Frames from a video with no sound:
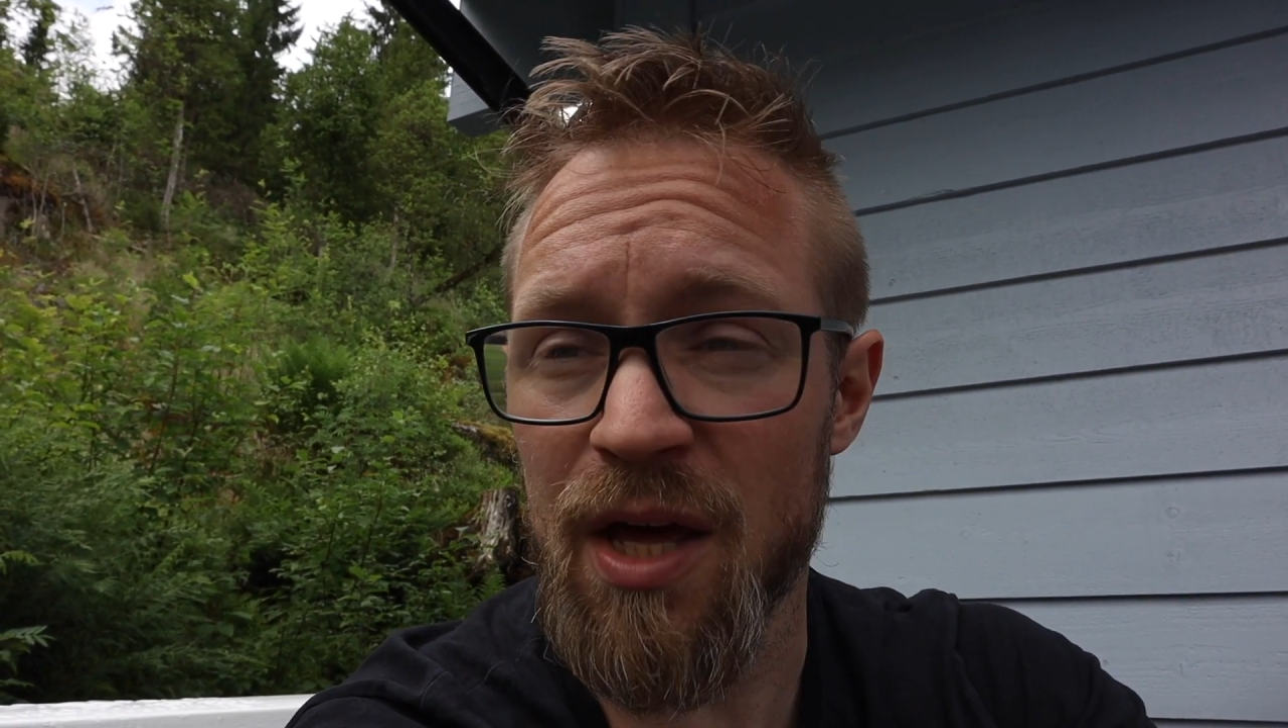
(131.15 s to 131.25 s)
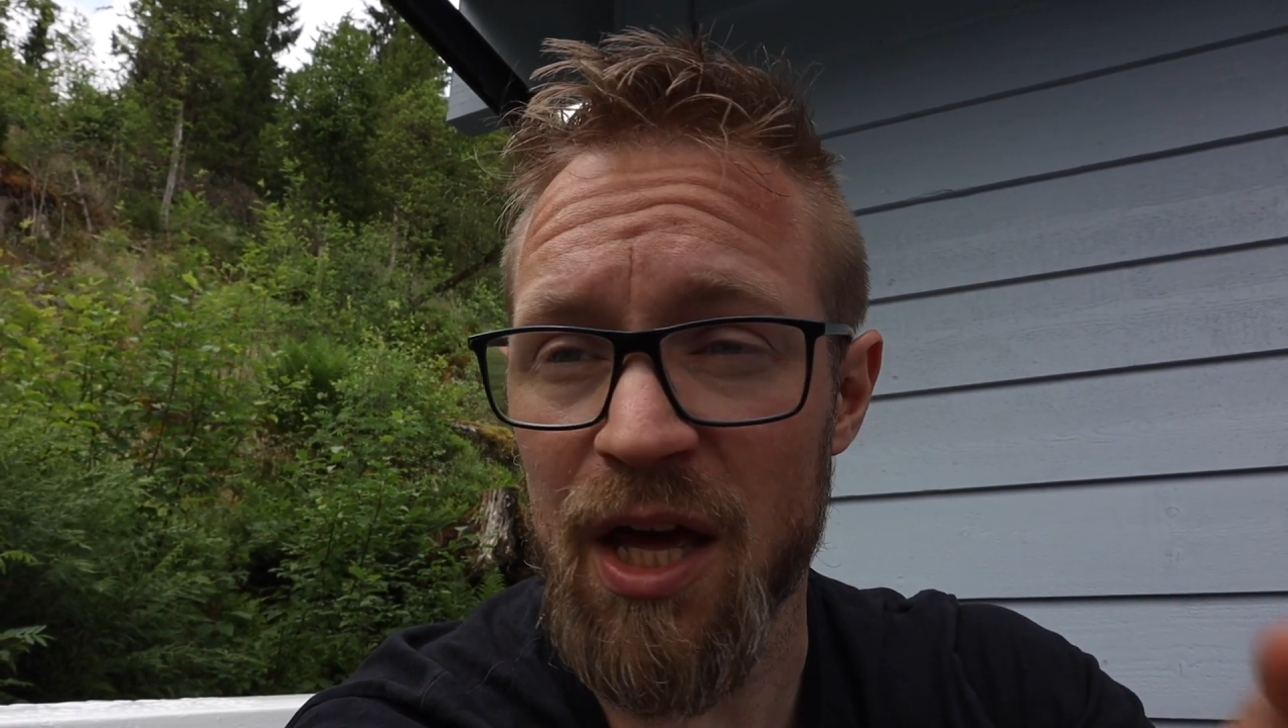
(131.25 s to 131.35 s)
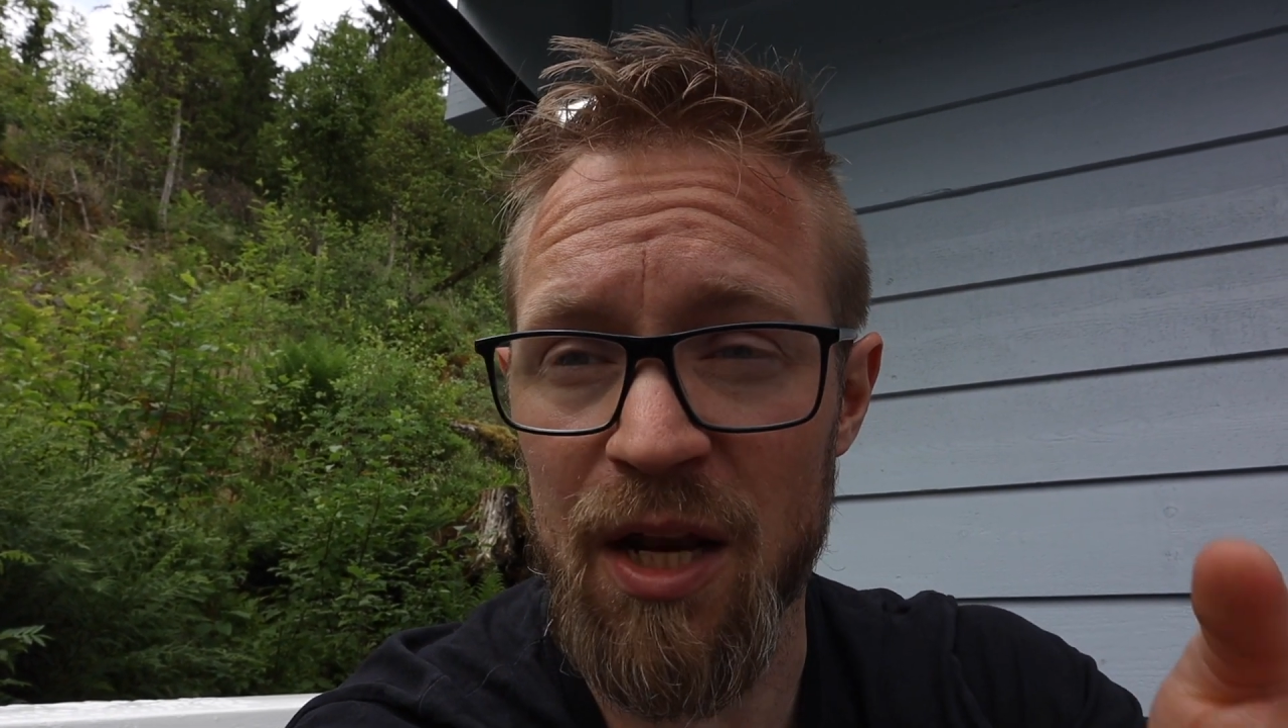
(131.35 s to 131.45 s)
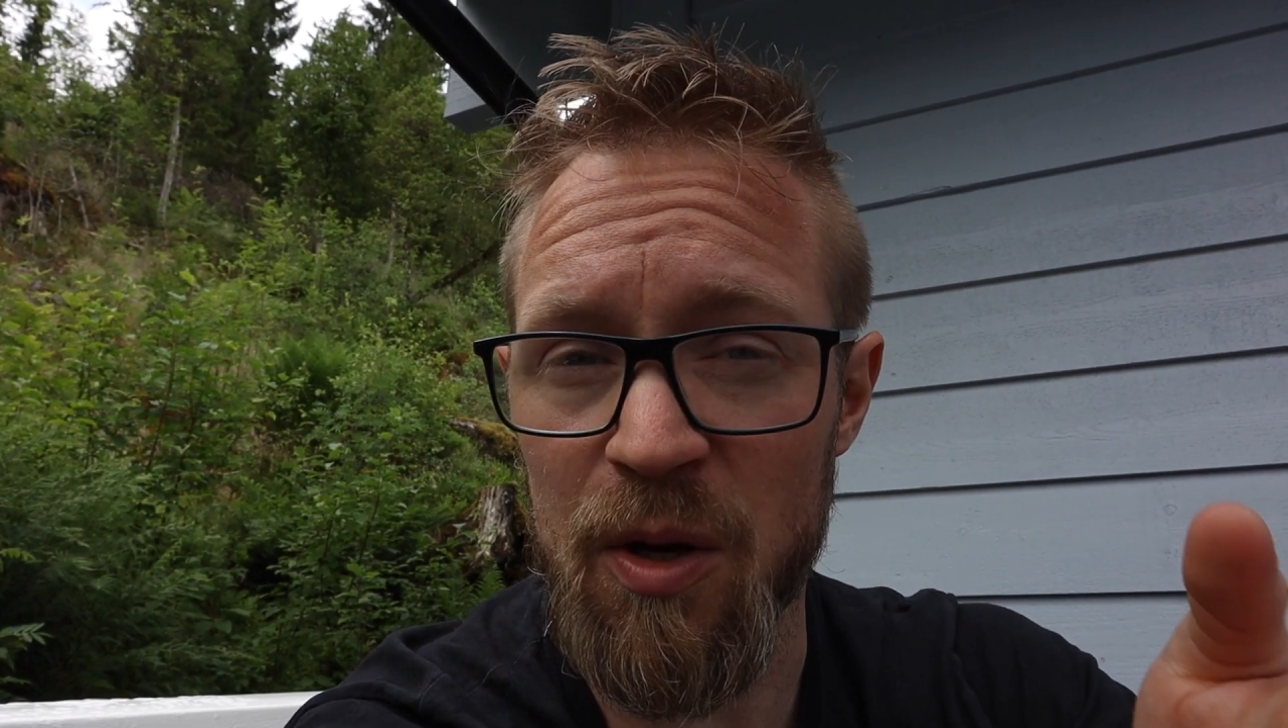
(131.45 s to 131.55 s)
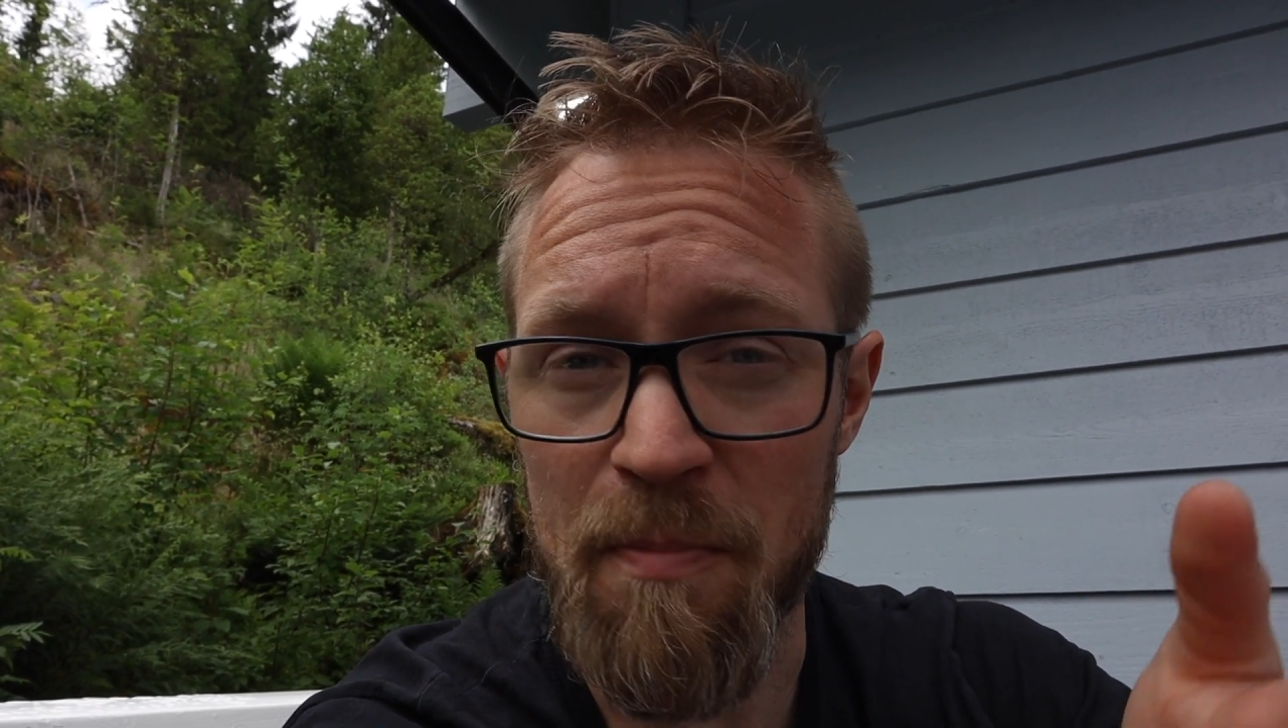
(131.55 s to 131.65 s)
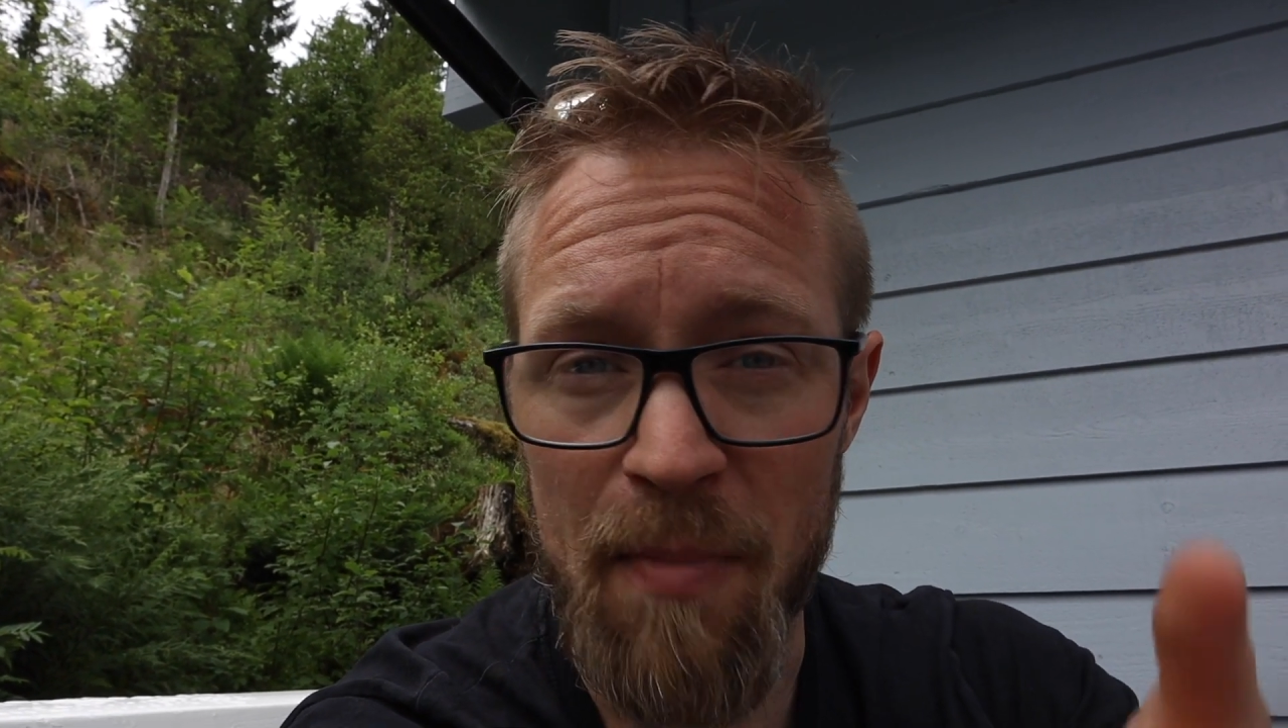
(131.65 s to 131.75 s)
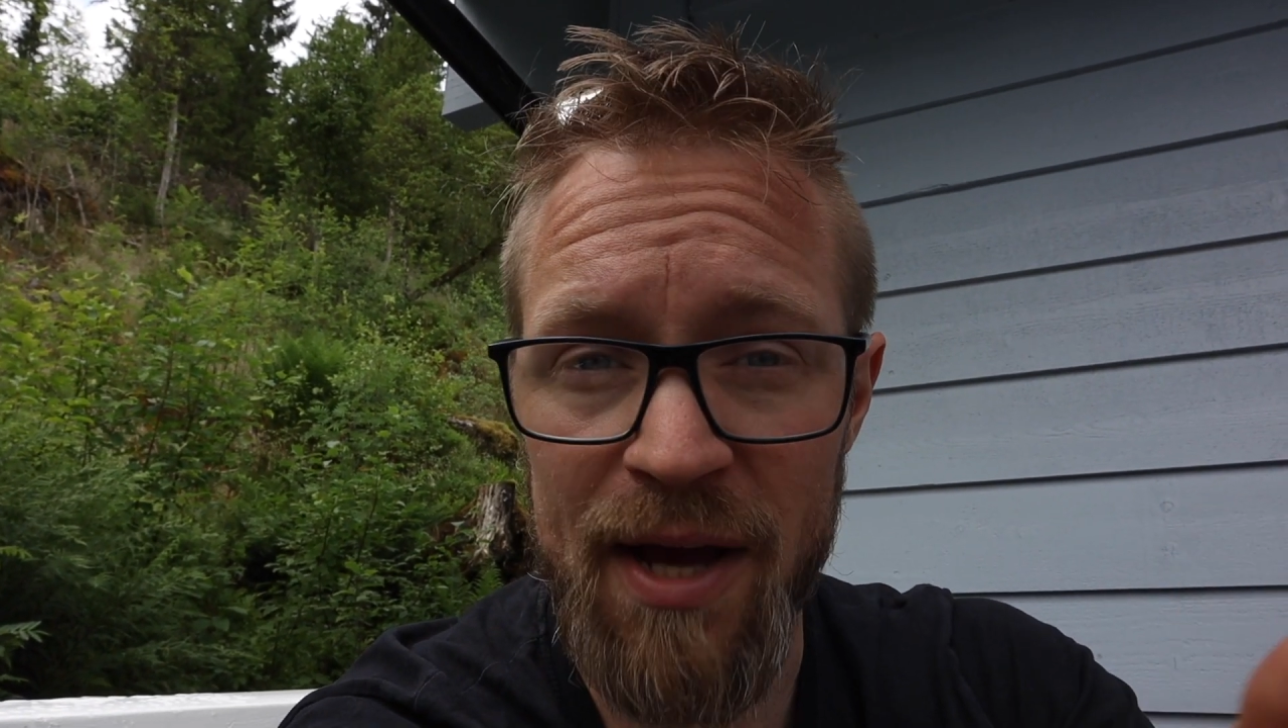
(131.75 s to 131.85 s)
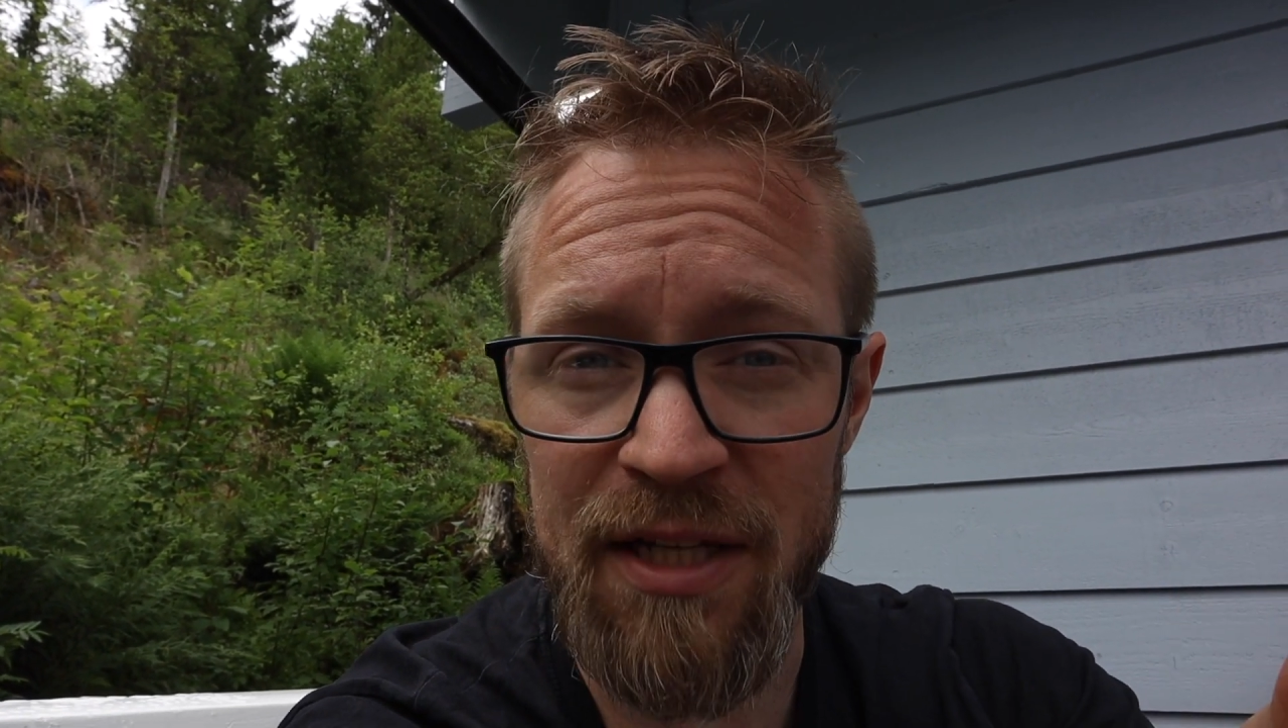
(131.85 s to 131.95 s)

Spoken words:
and my